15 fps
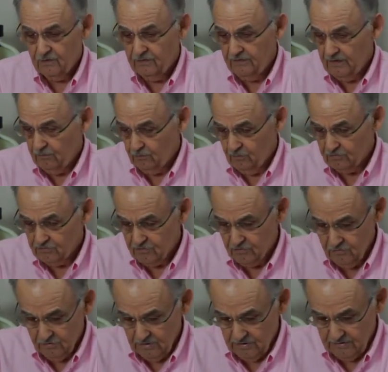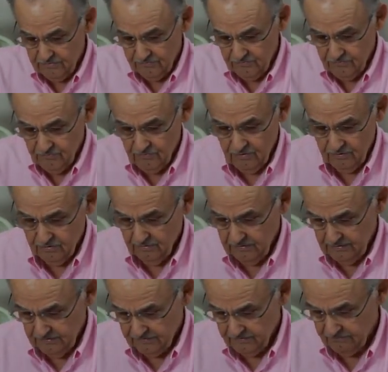that will screw on to
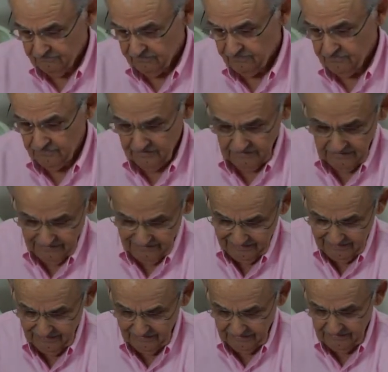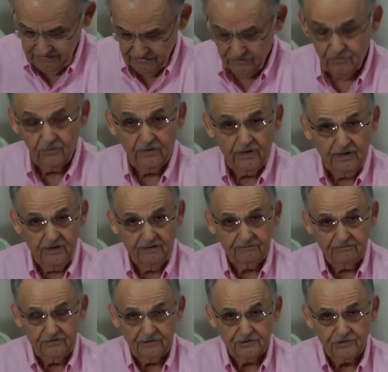and convert any
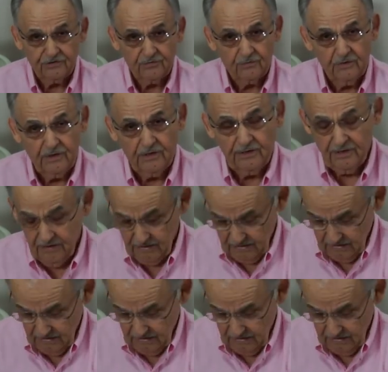2.5 inch thread.